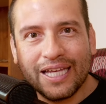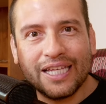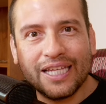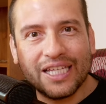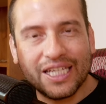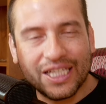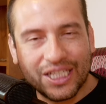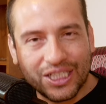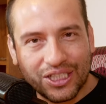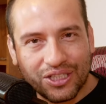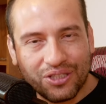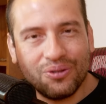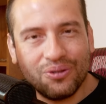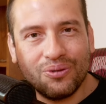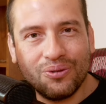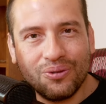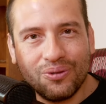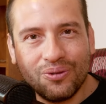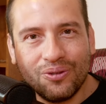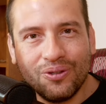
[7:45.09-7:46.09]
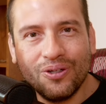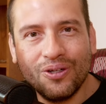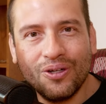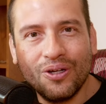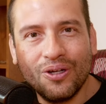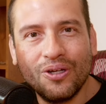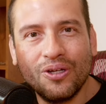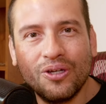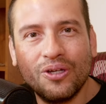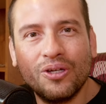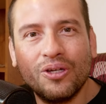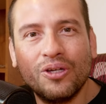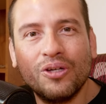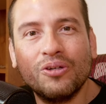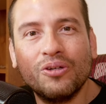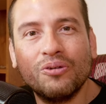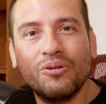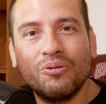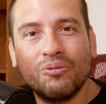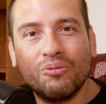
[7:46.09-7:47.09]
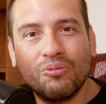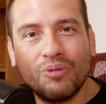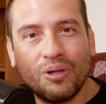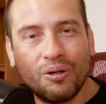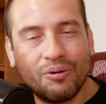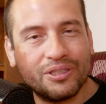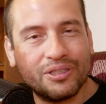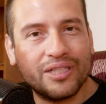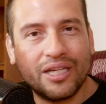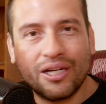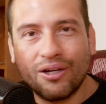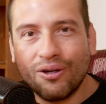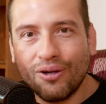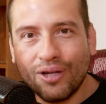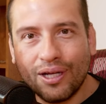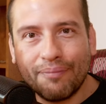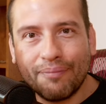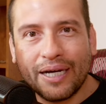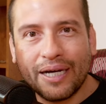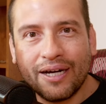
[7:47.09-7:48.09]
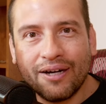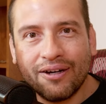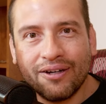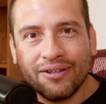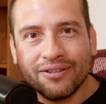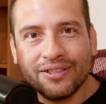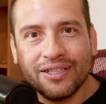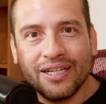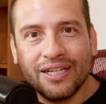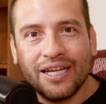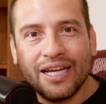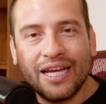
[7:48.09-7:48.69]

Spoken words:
He knew what was that all about,